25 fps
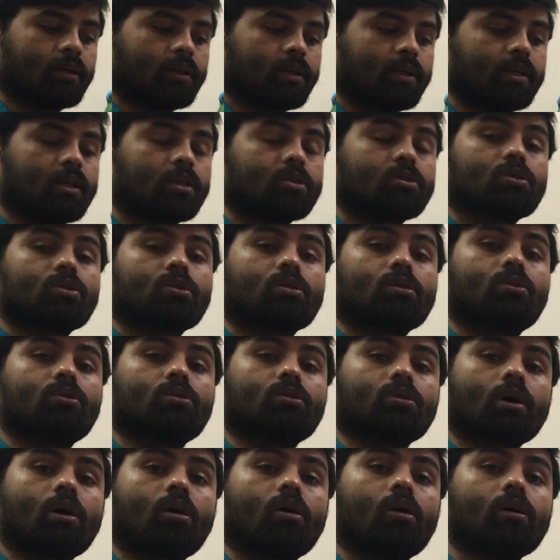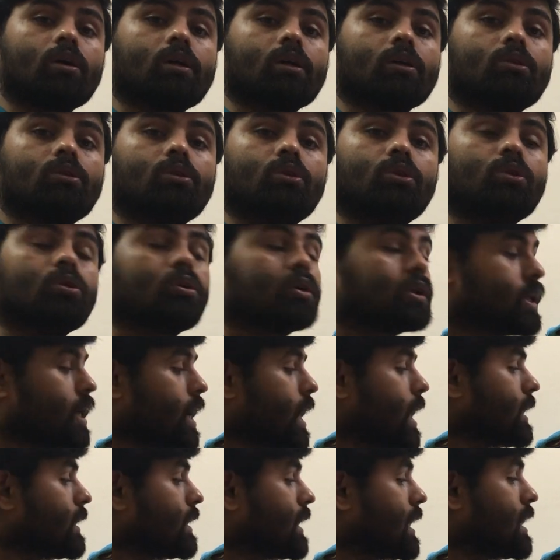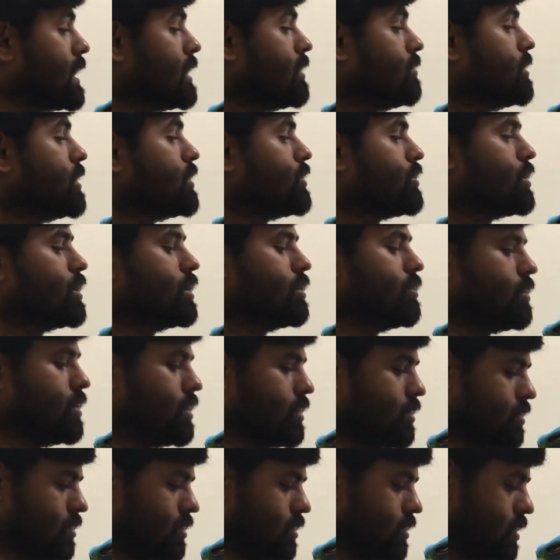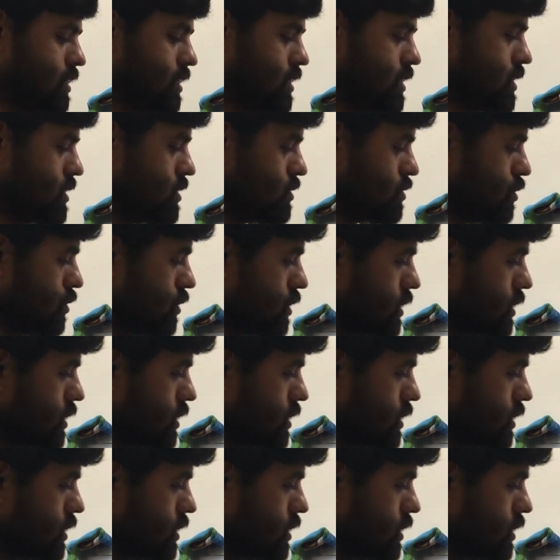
is called not an elementary event. So